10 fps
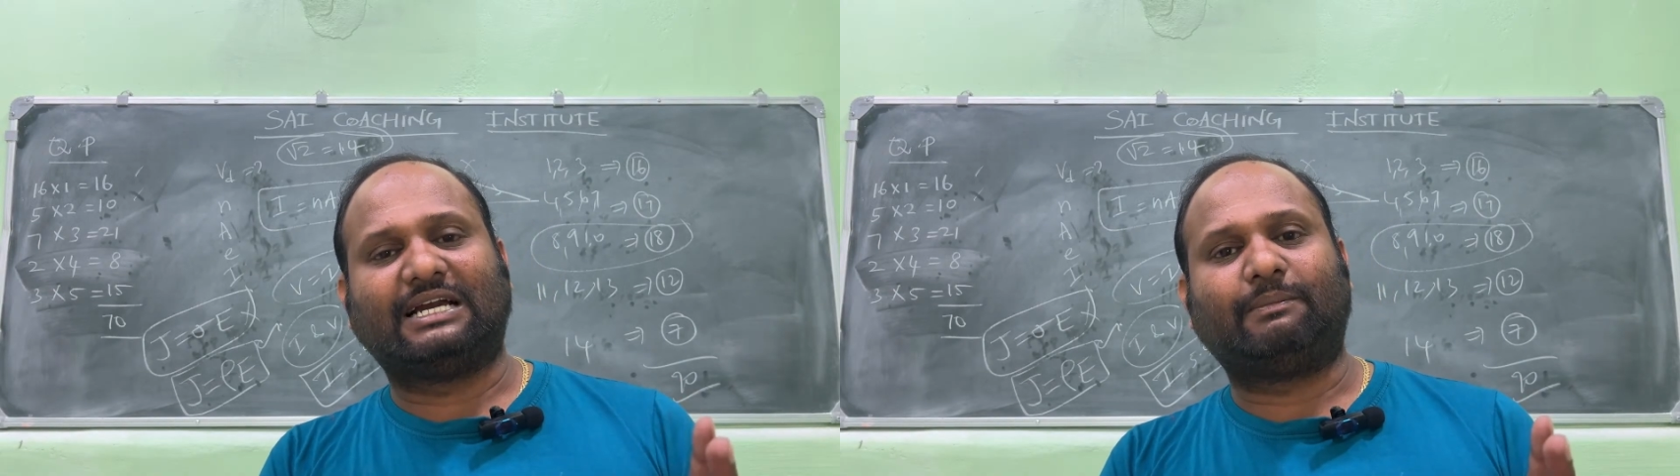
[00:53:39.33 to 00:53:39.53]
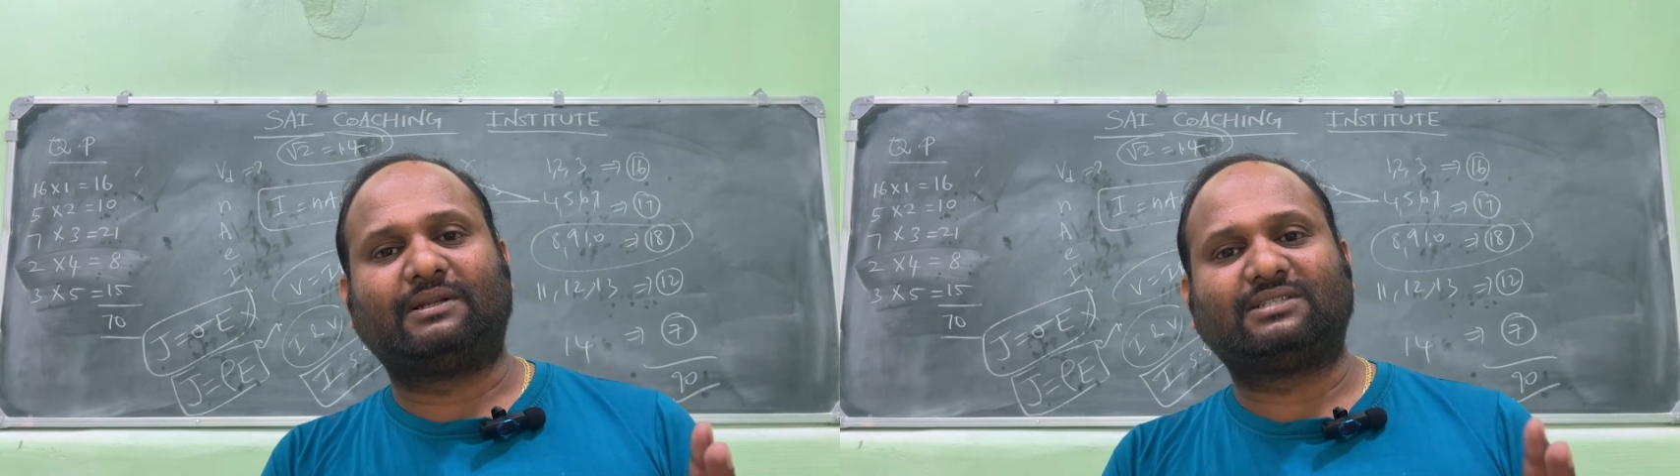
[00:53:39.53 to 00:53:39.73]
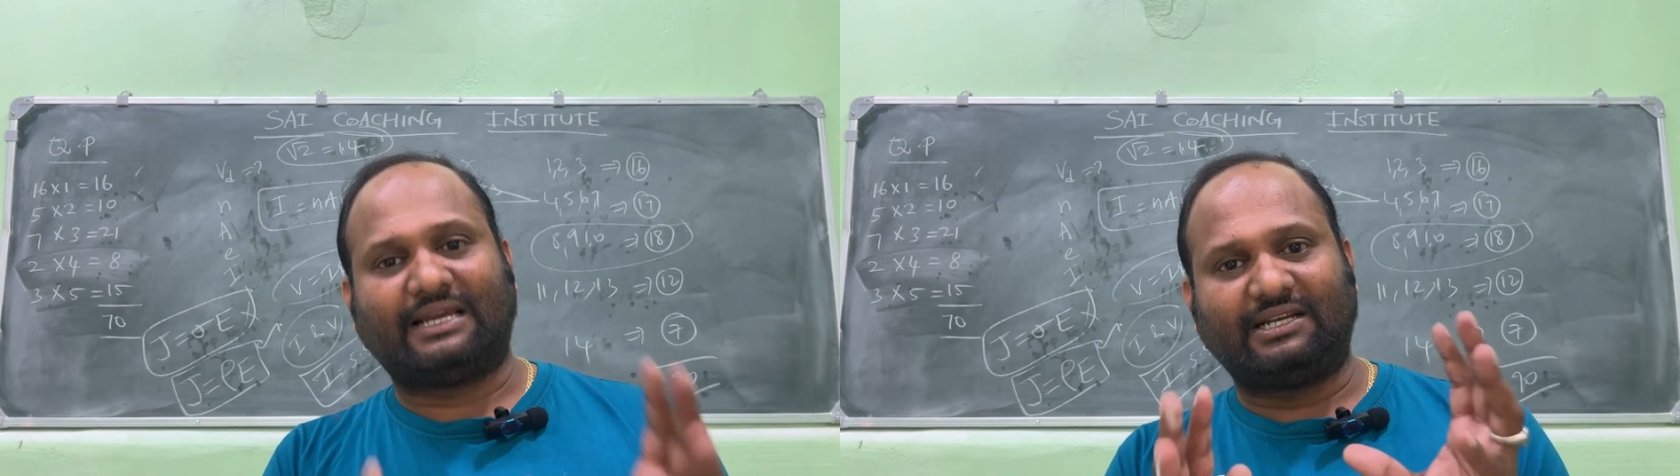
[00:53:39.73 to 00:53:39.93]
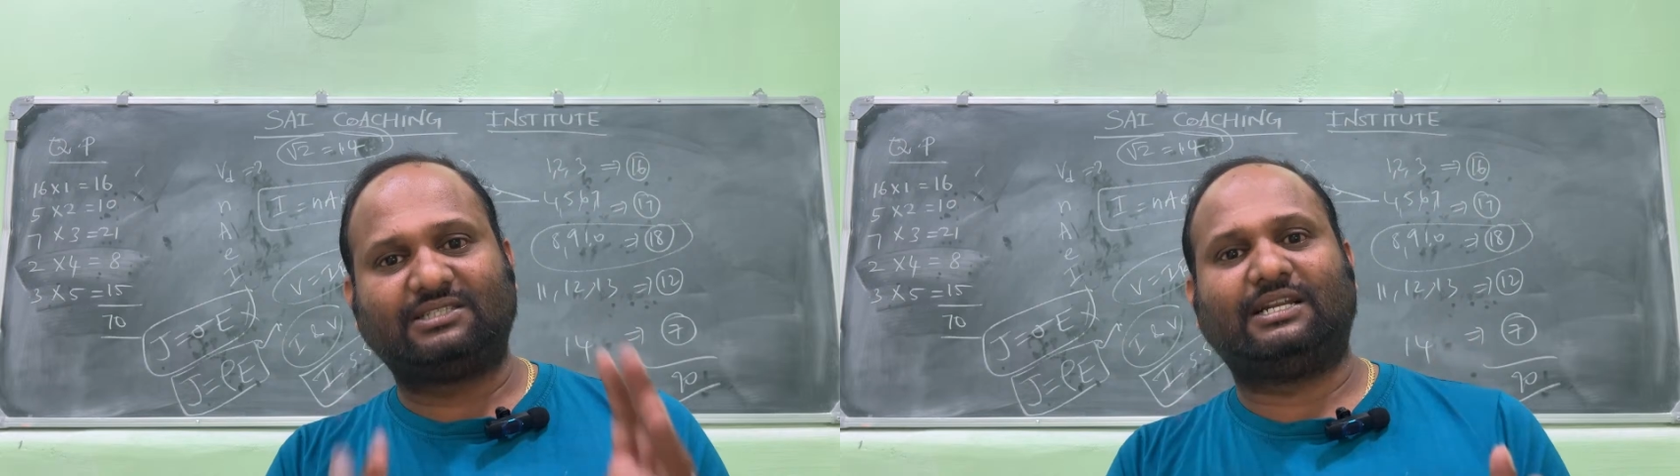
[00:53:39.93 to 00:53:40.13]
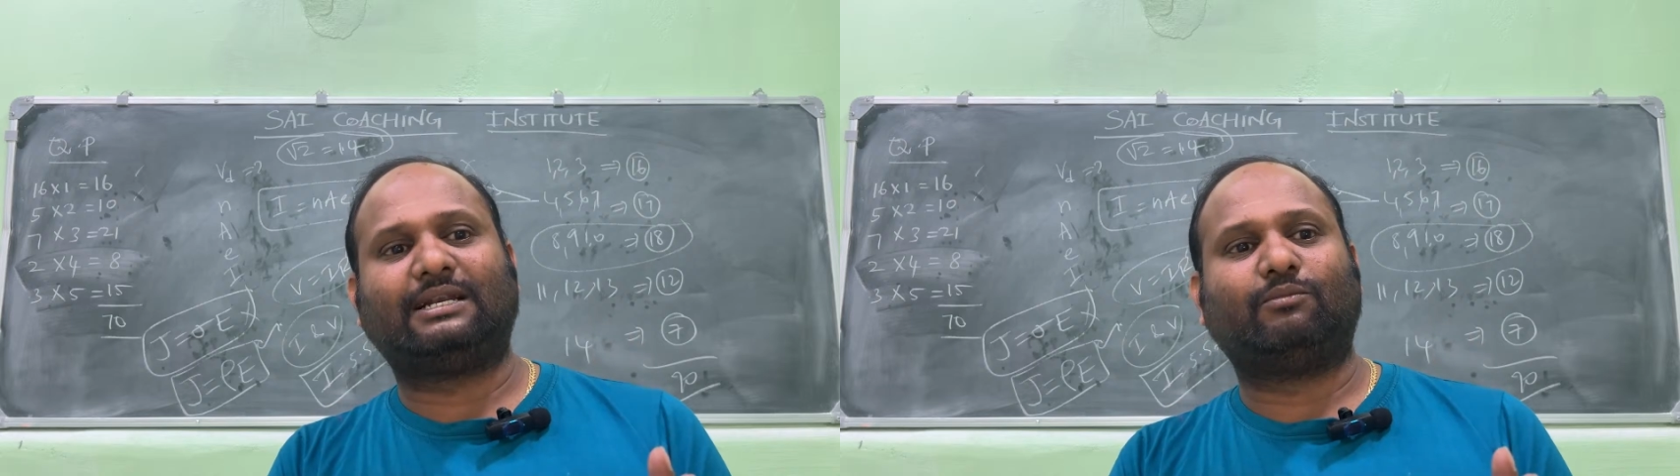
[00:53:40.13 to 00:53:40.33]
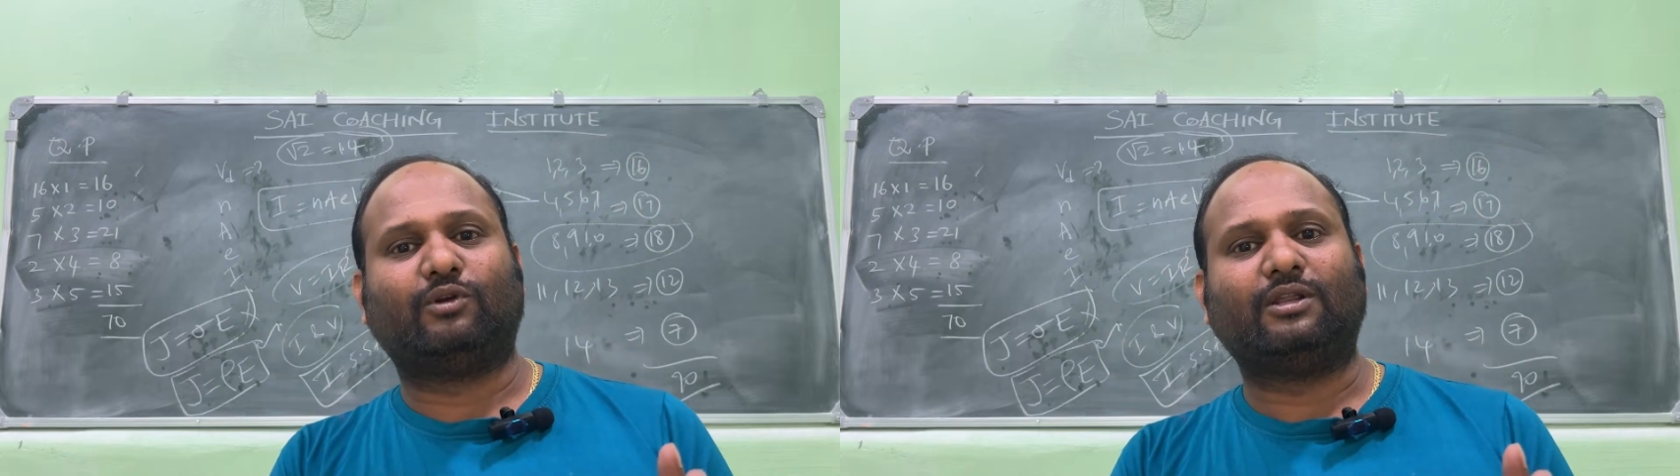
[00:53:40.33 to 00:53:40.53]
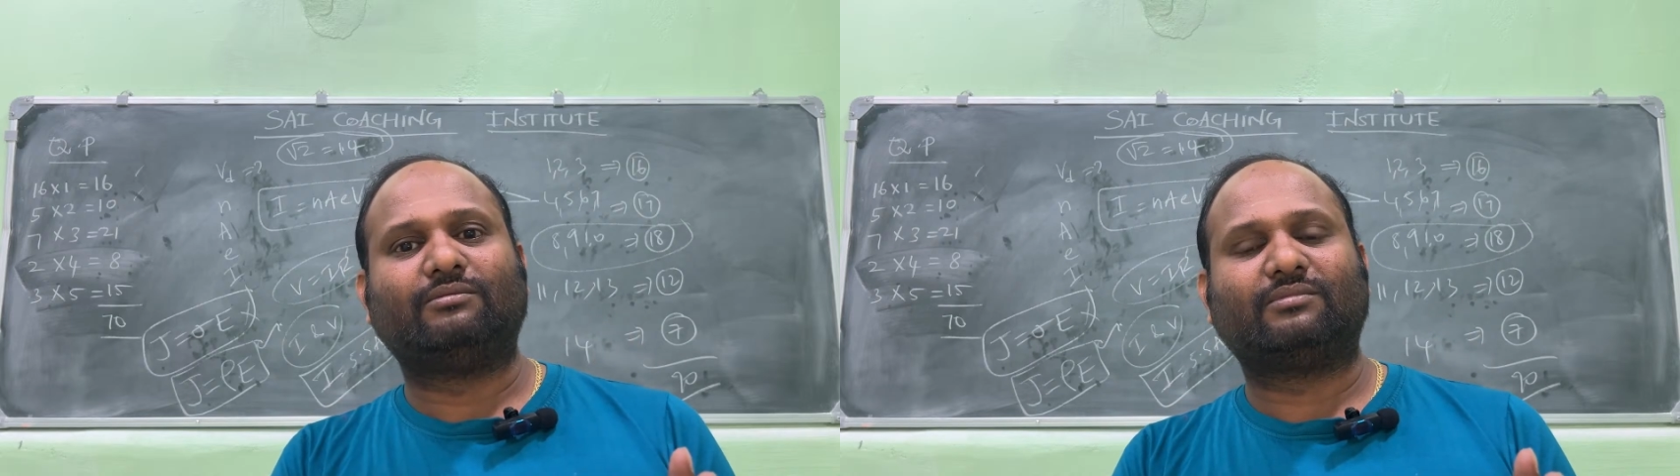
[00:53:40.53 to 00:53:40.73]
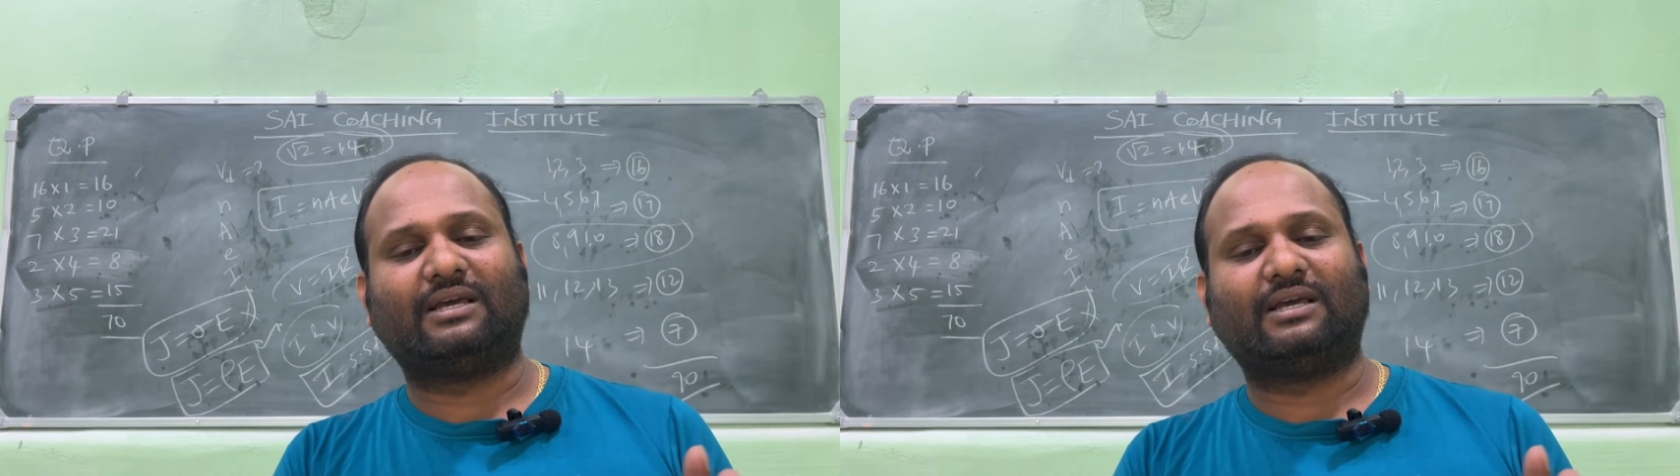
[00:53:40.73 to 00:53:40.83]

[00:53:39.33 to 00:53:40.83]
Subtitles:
chapter is hydrogen atom only.